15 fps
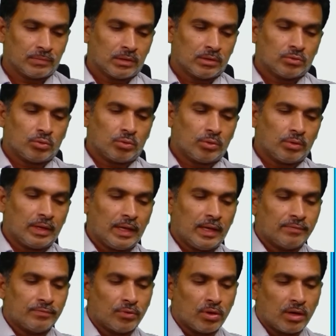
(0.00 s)
So
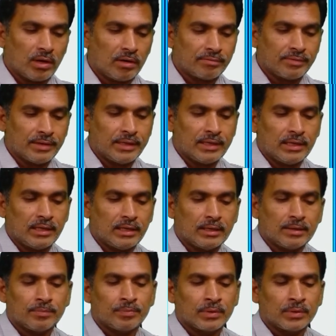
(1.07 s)
info of d